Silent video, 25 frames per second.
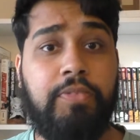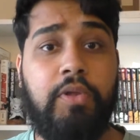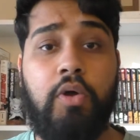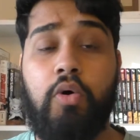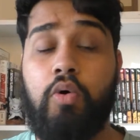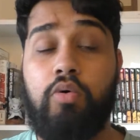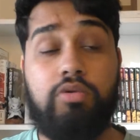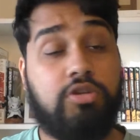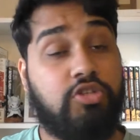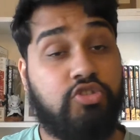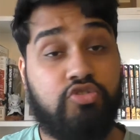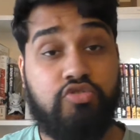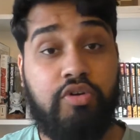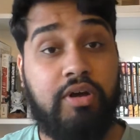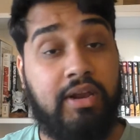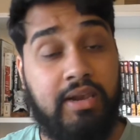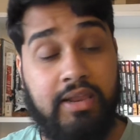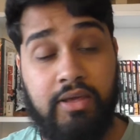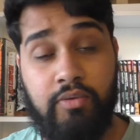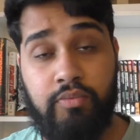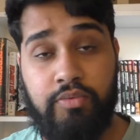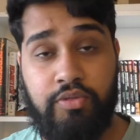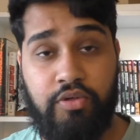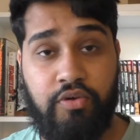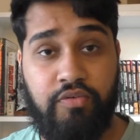or
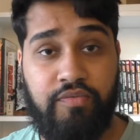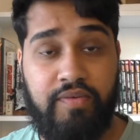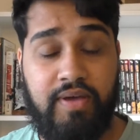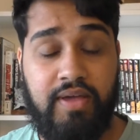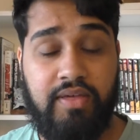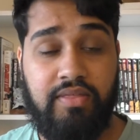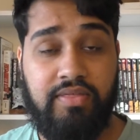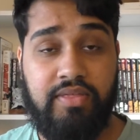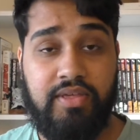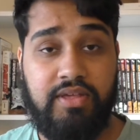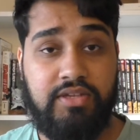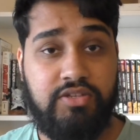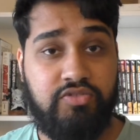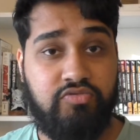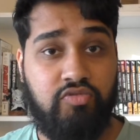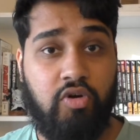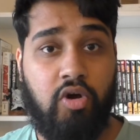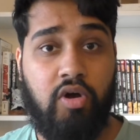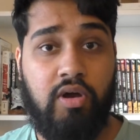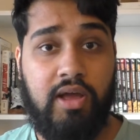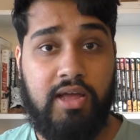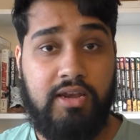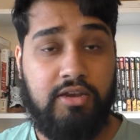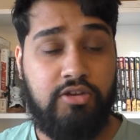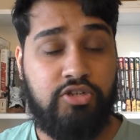struggling with your faith is
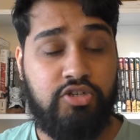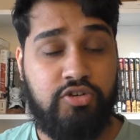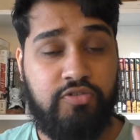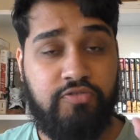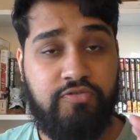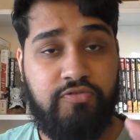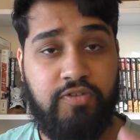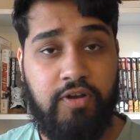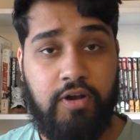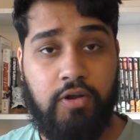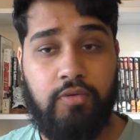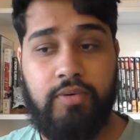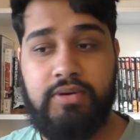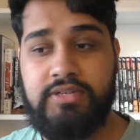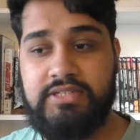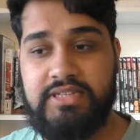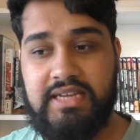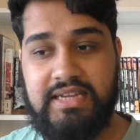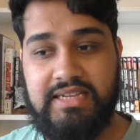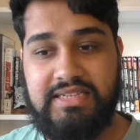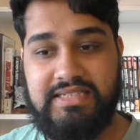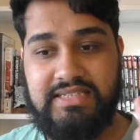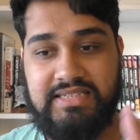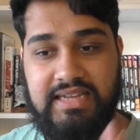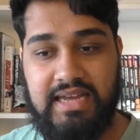wrong, and you should follow it
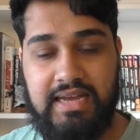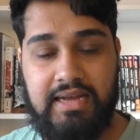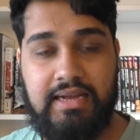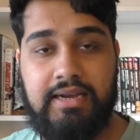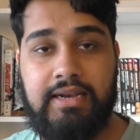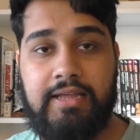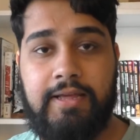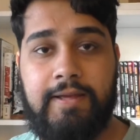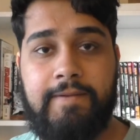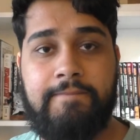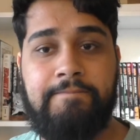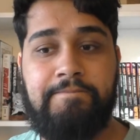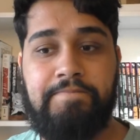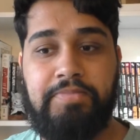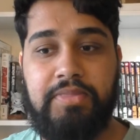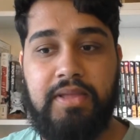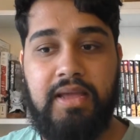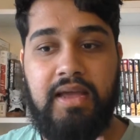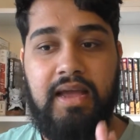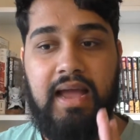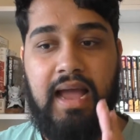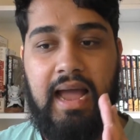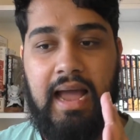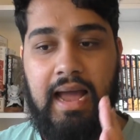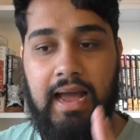exactly
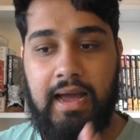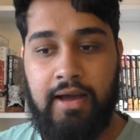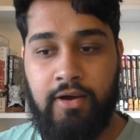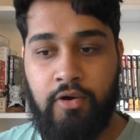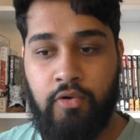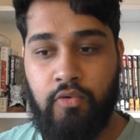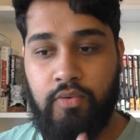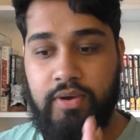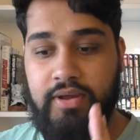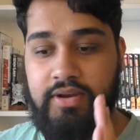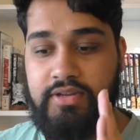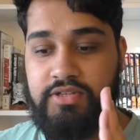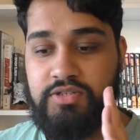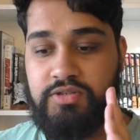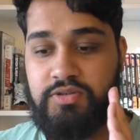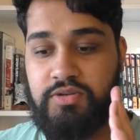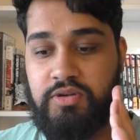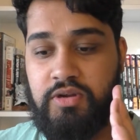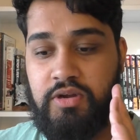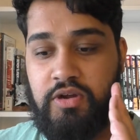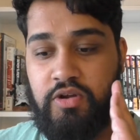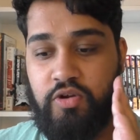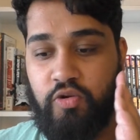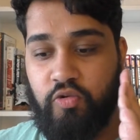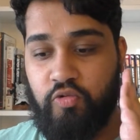how it is
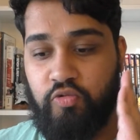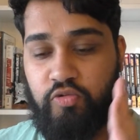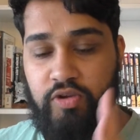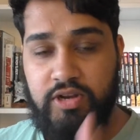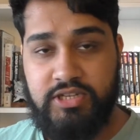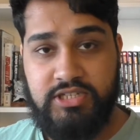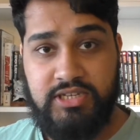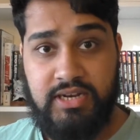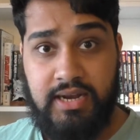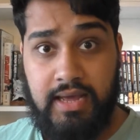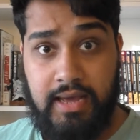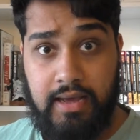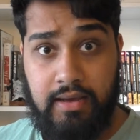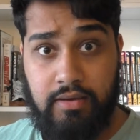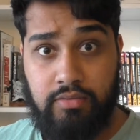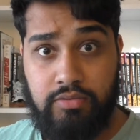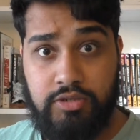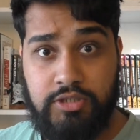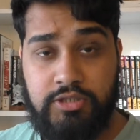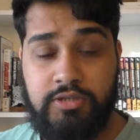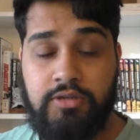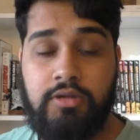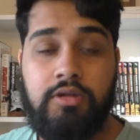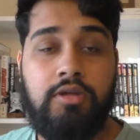written out.